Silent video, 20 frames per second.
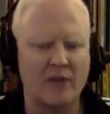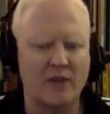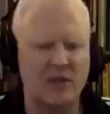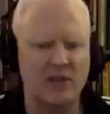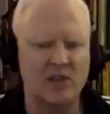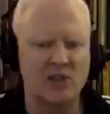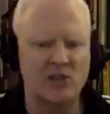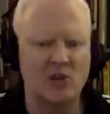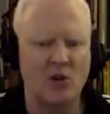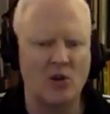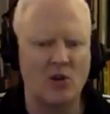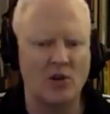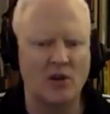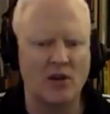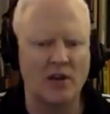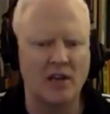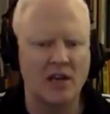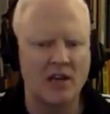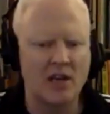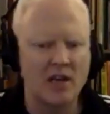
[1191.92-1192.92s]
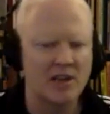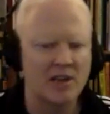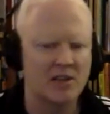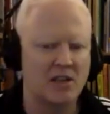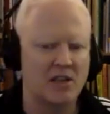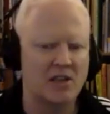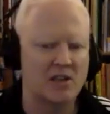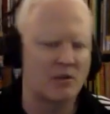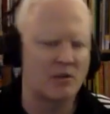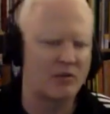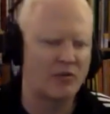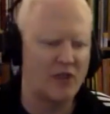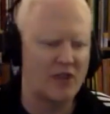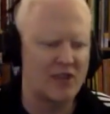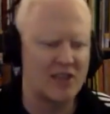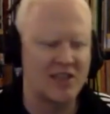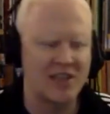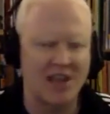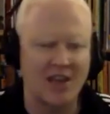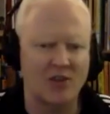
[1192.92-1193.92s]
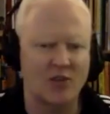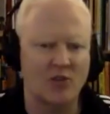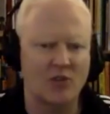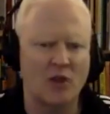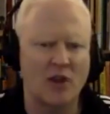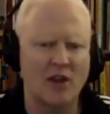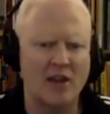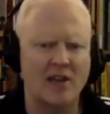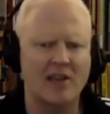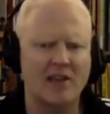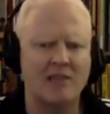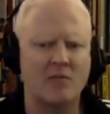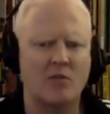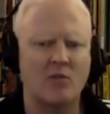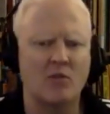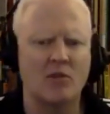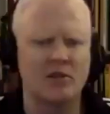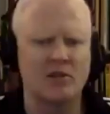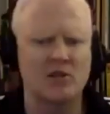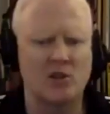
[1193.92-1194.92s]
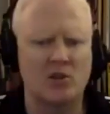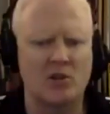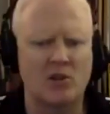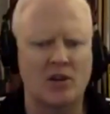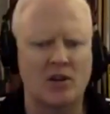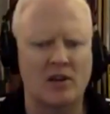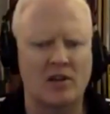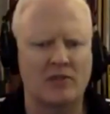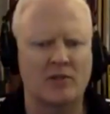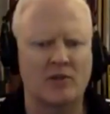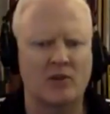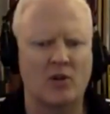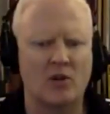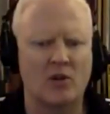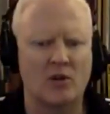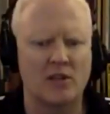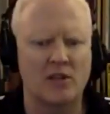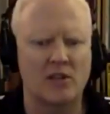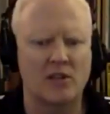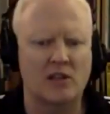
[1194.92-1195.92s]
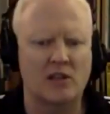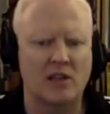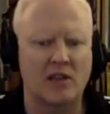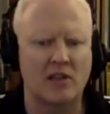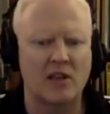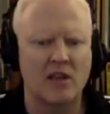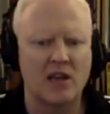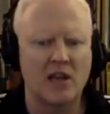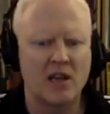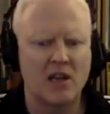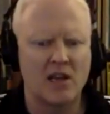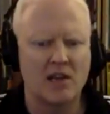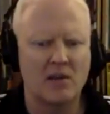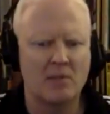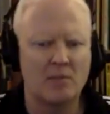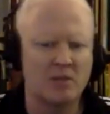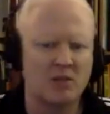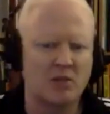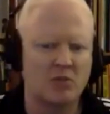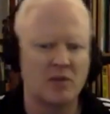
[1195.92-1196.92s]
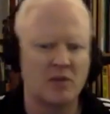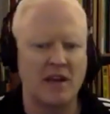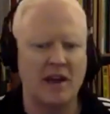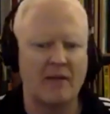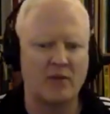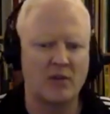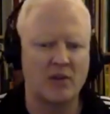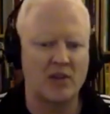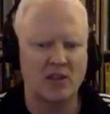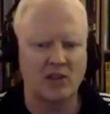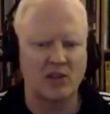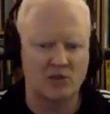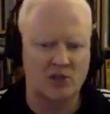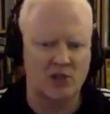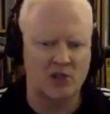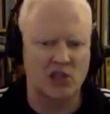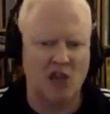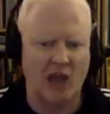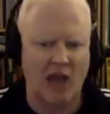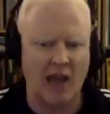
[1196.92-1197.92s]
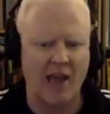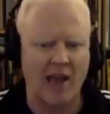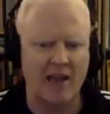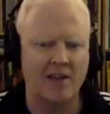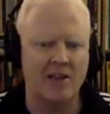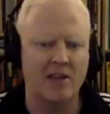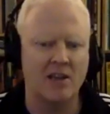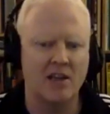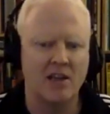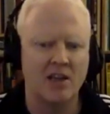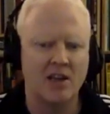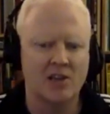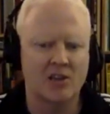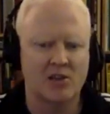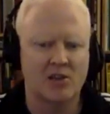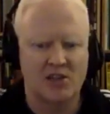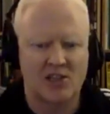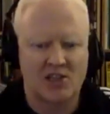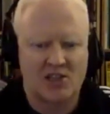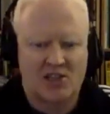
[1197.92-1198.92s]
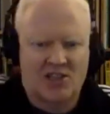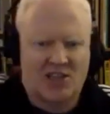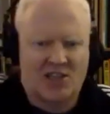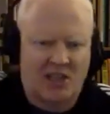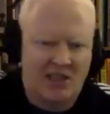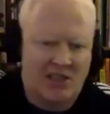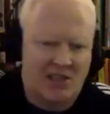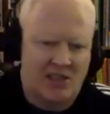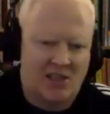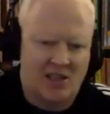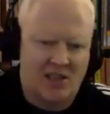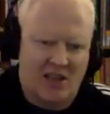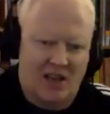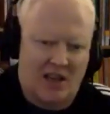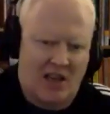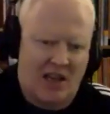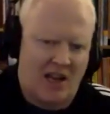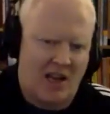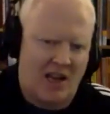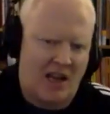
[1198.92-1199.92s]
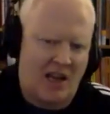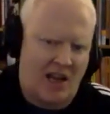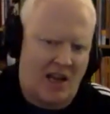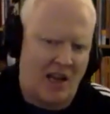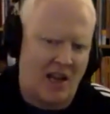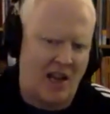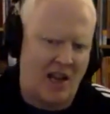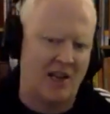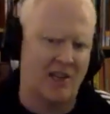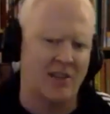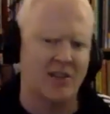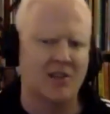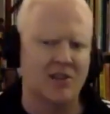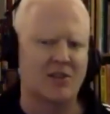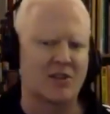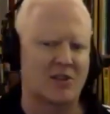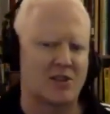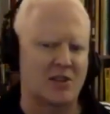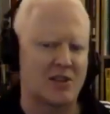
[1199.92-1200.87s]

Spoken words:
everything's all like doesn't fit together right anymore. It's all kind of, it's like between everything, there's sand. So the skin's like, the